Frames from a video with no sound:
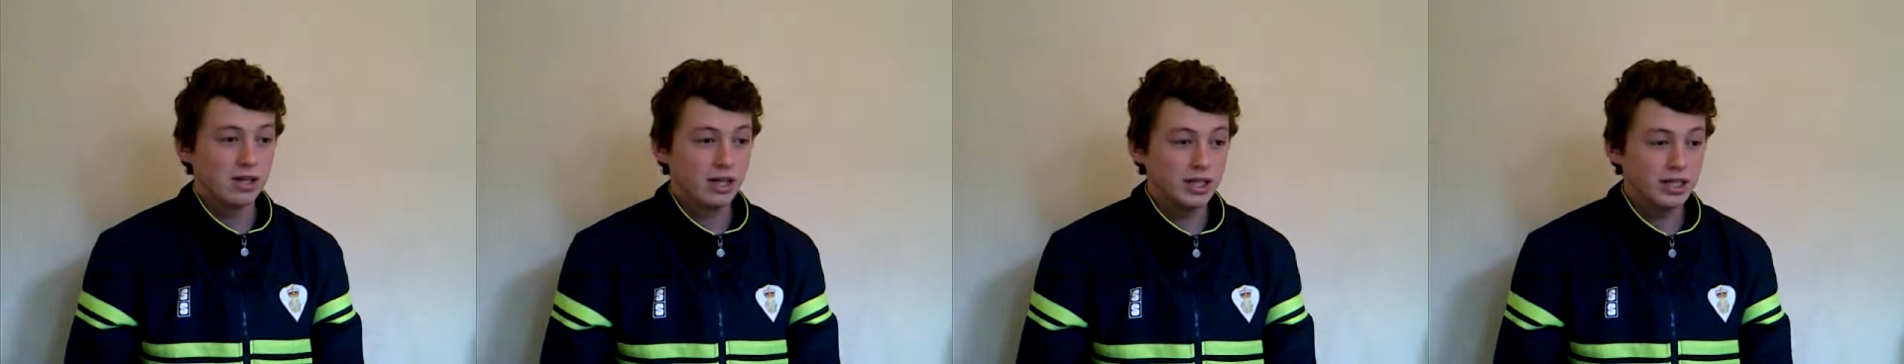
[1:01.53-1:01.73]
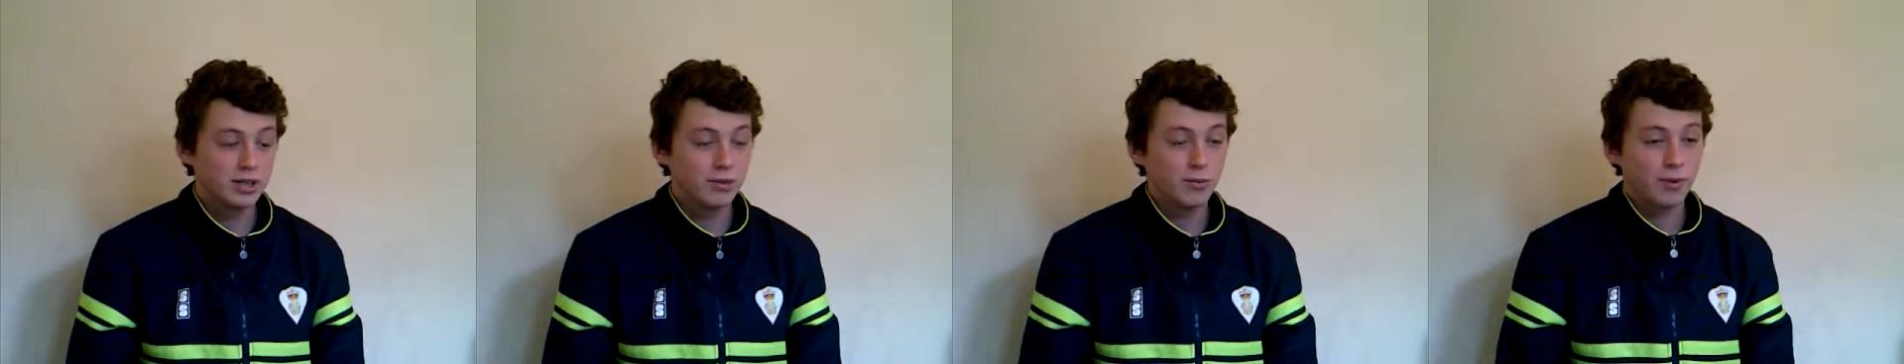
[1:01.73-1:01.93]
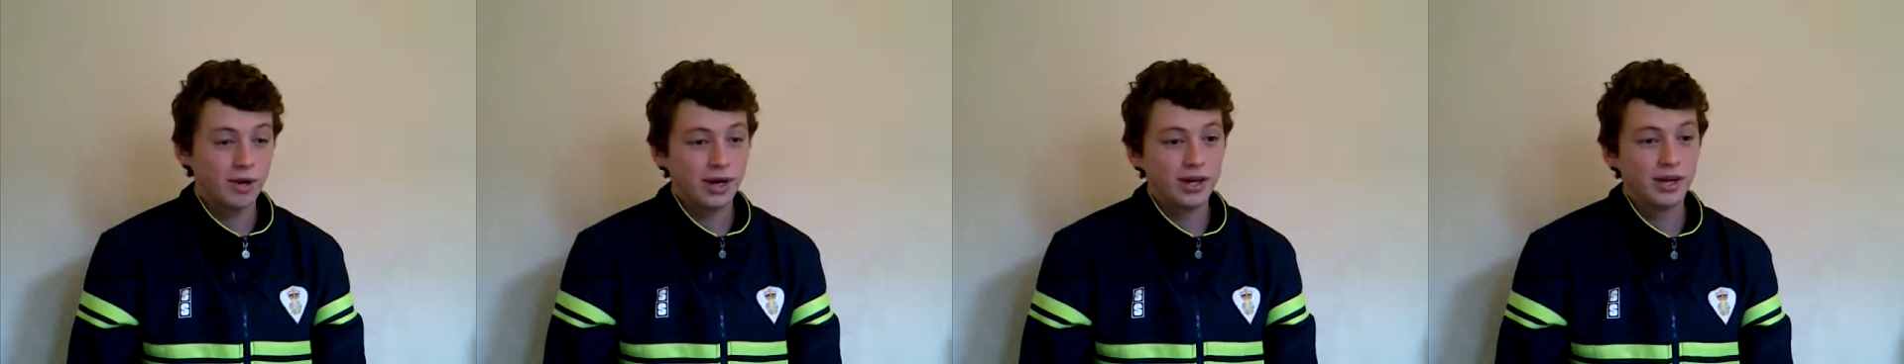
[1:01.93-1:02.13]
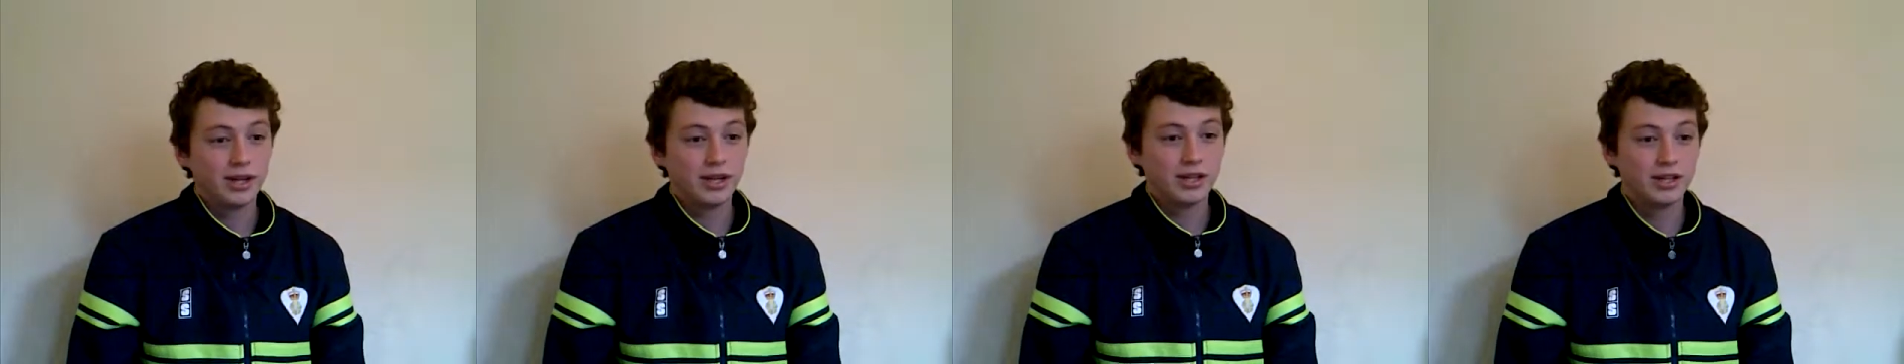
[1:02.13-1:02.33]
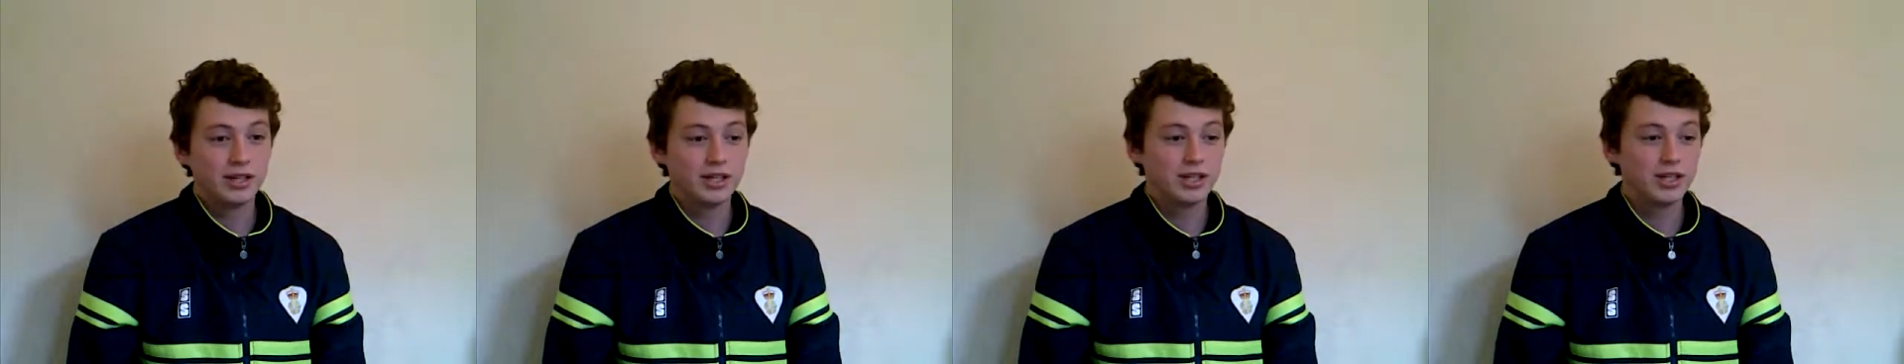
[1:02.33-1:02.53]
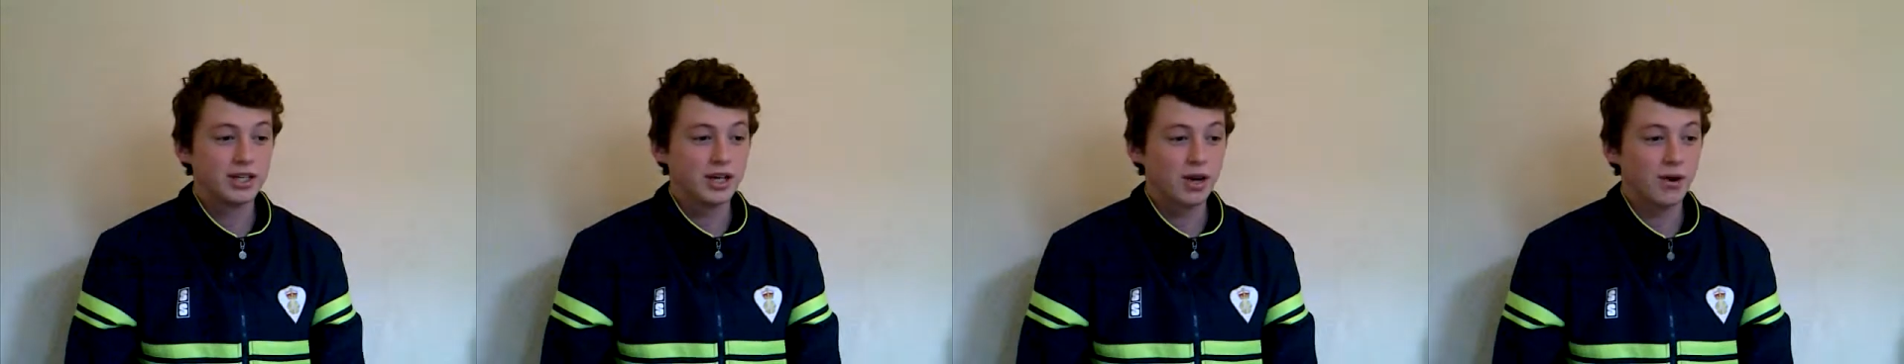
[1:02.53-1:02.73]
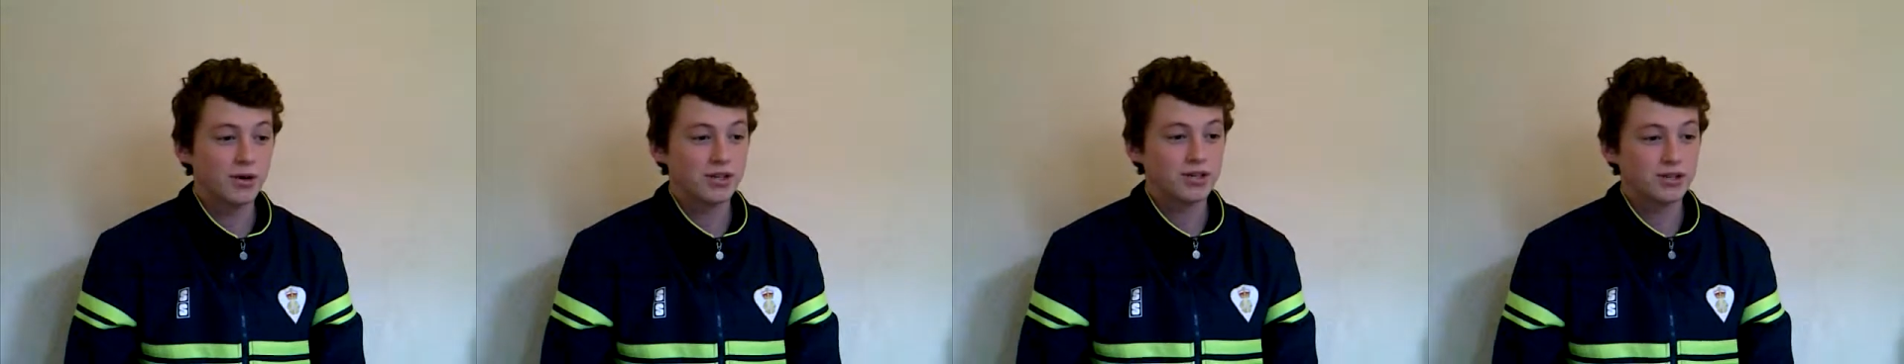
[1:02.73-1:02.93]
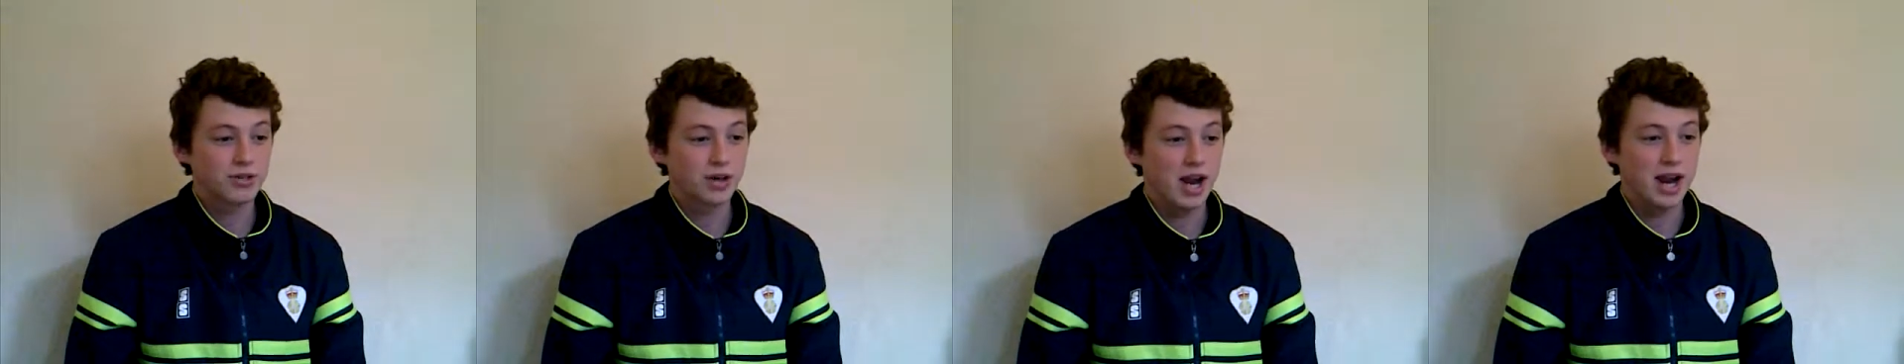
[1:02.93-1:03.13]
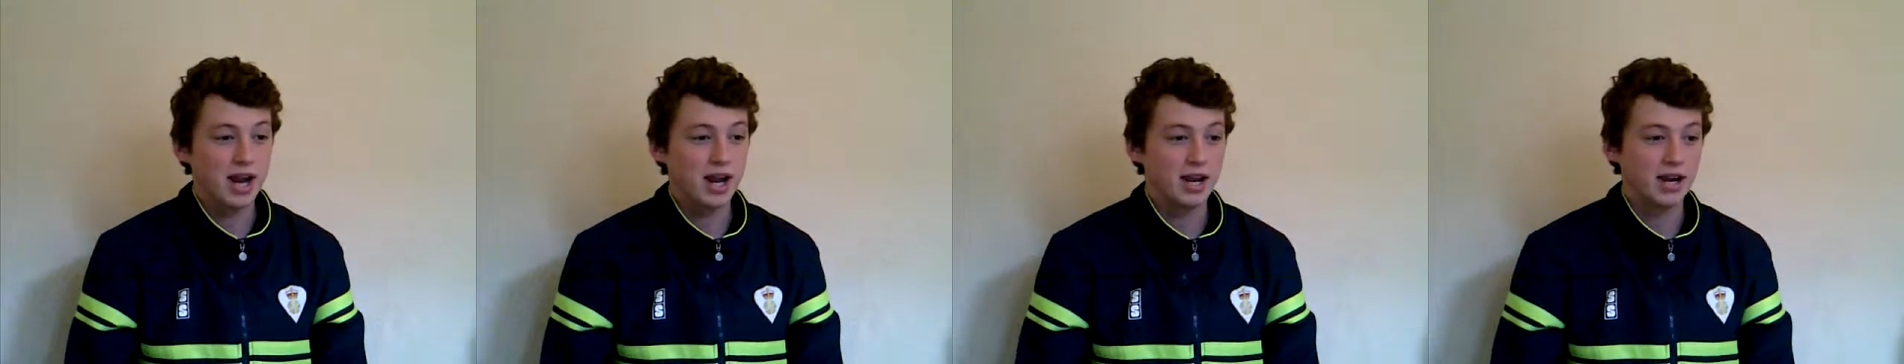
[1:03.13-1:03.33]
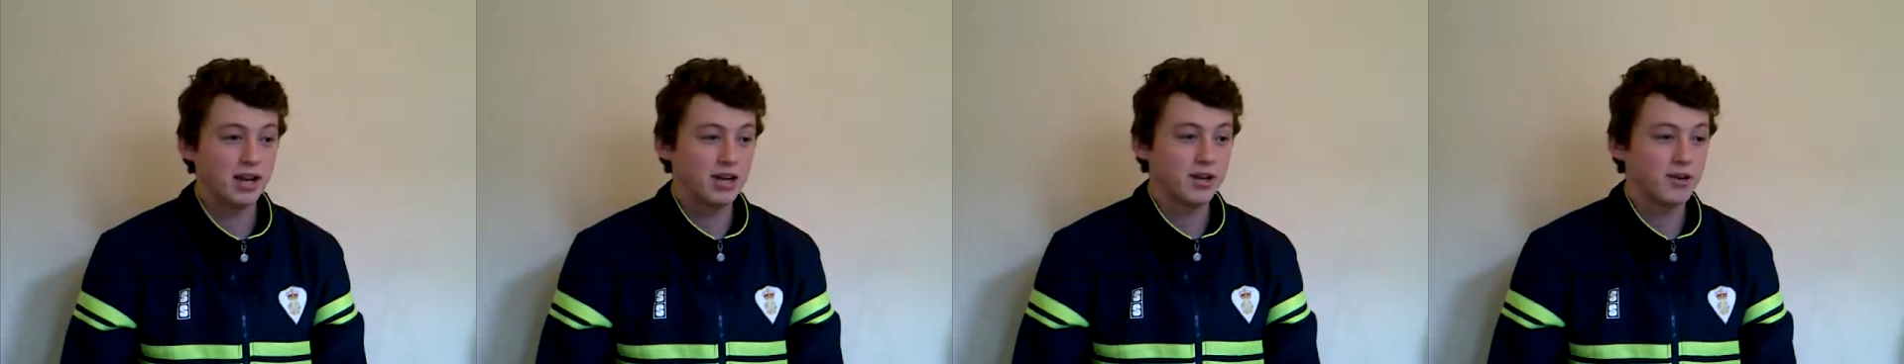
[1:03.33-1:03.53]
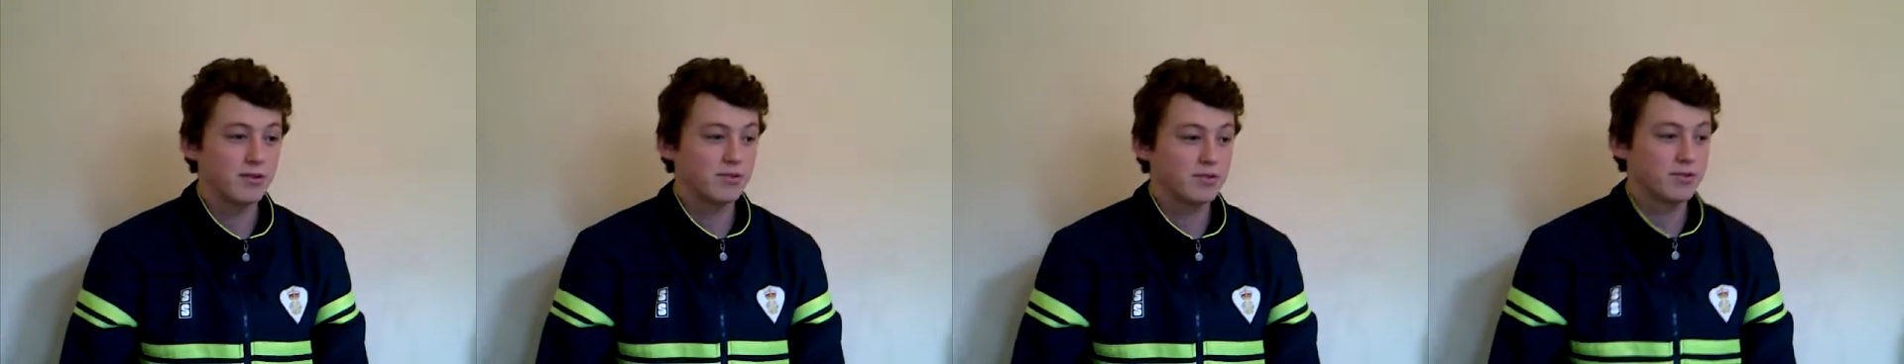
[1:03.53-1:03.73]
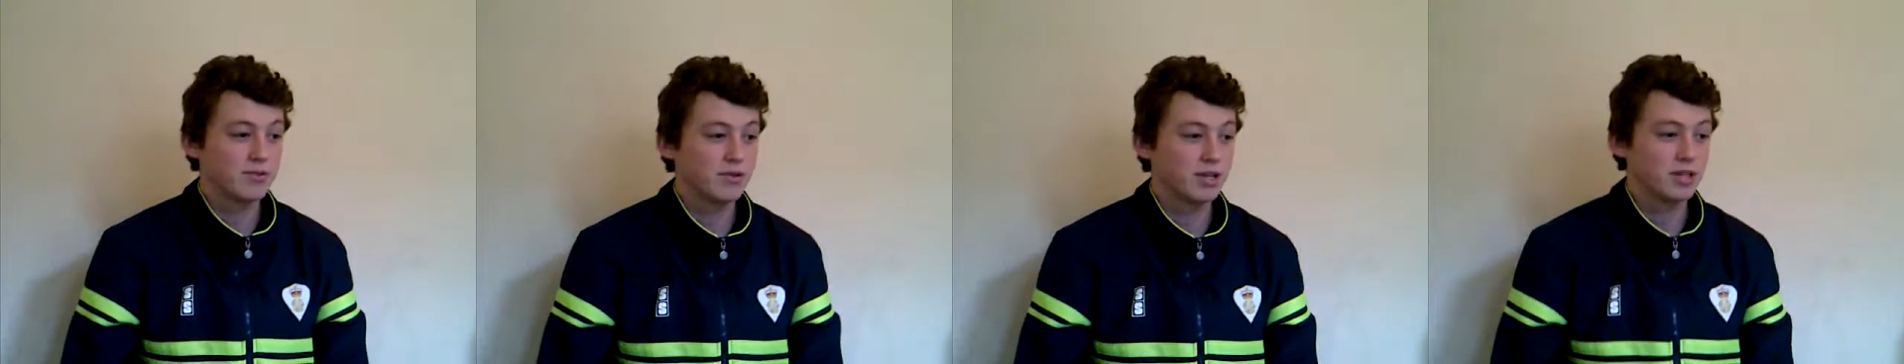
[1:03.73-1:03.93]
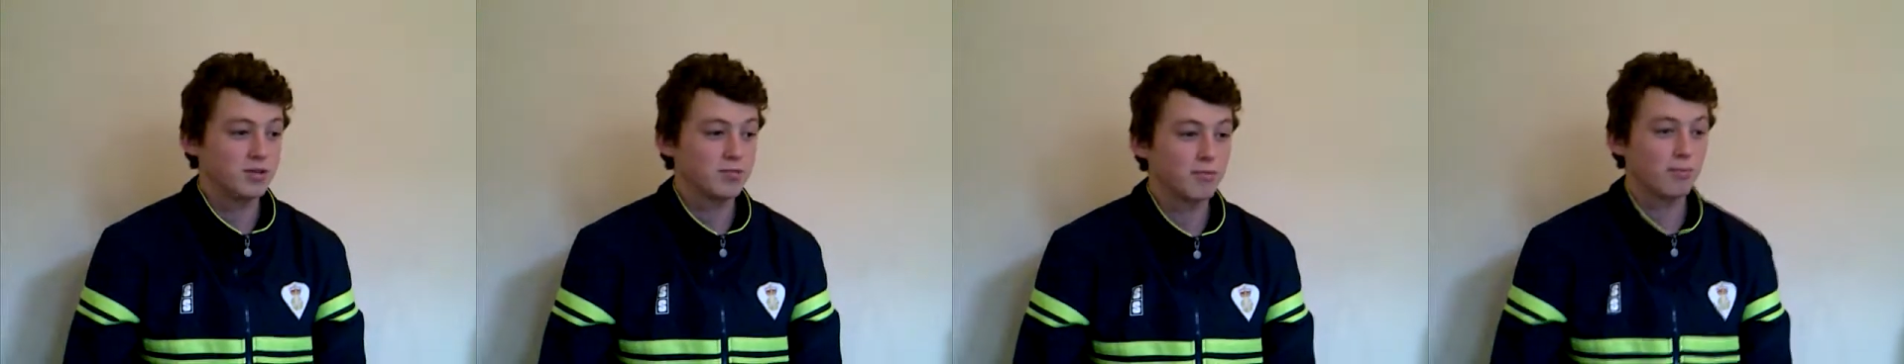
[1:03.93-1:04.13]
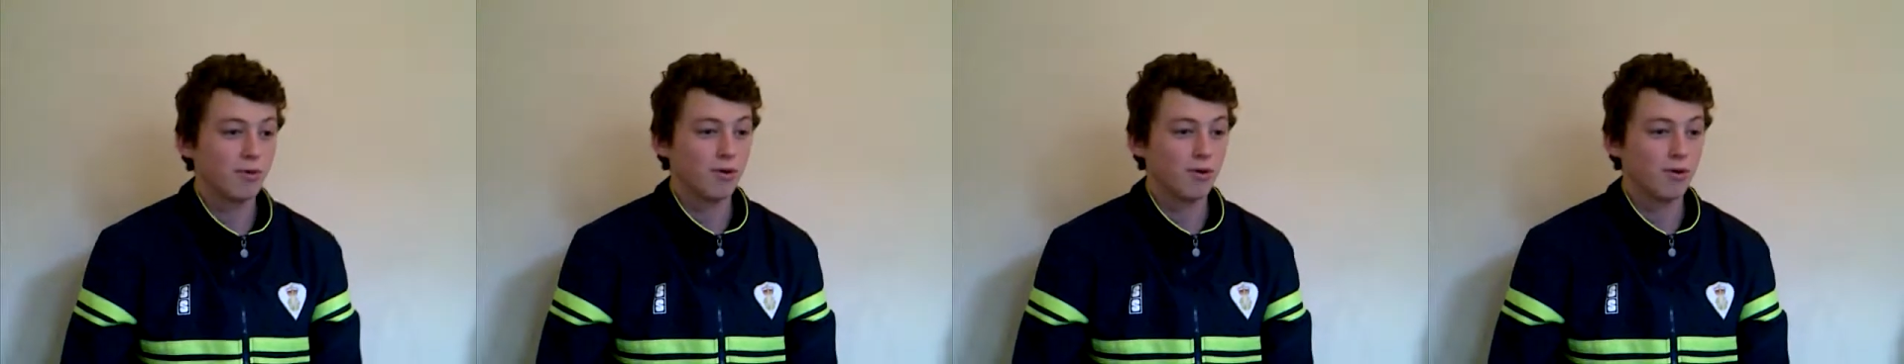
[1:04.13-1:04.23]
in the winter, you go into training and it's